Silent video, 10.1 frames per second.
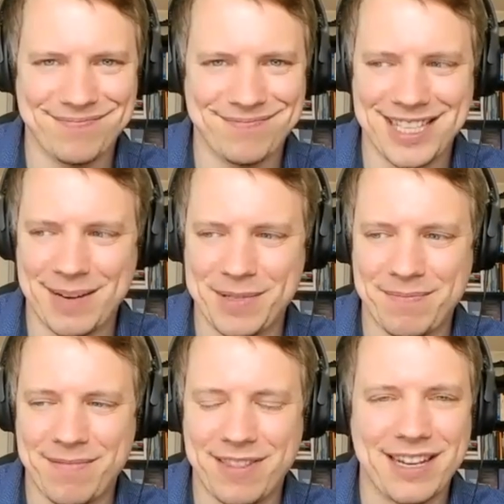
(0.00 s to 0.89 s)

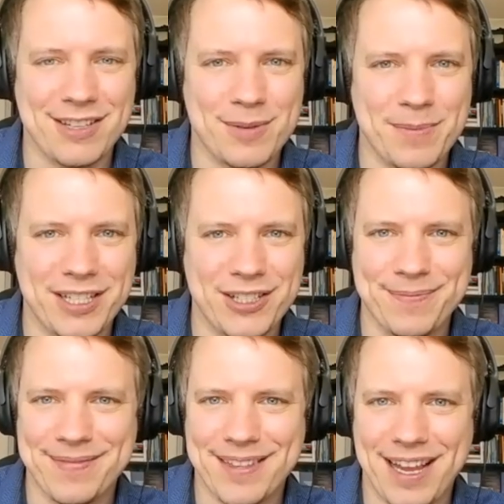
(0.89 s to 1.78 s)
Simon, thank you so much.
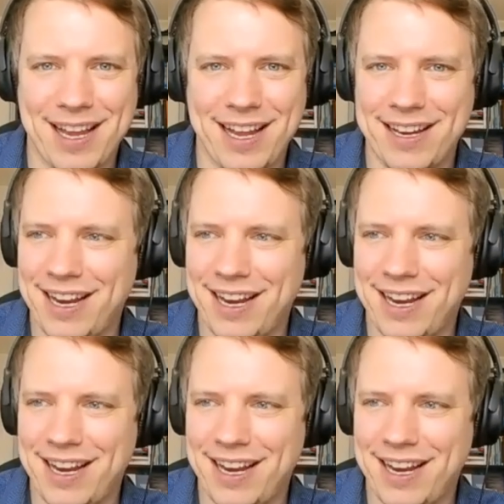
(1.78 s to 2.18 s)
Uh, Lovely